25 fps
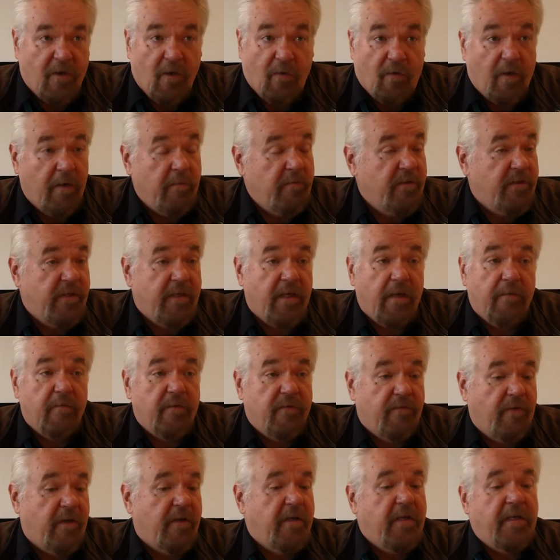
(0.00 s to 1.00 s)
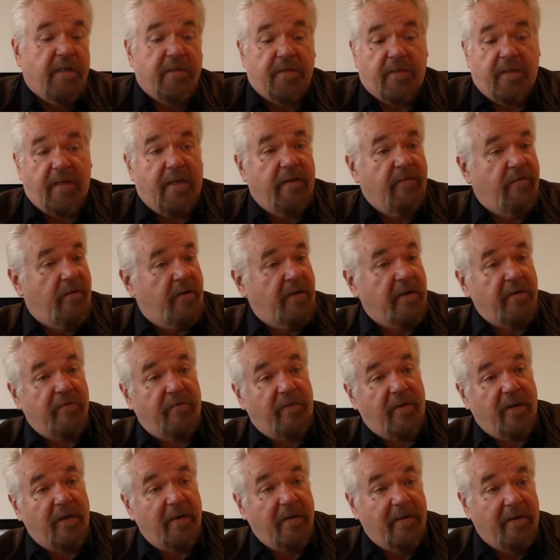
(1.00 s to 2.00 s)
No, it was very easy and very
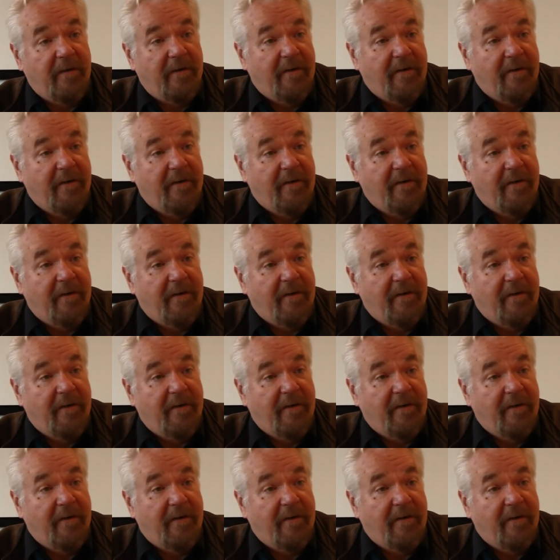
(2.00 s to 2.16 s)
fun.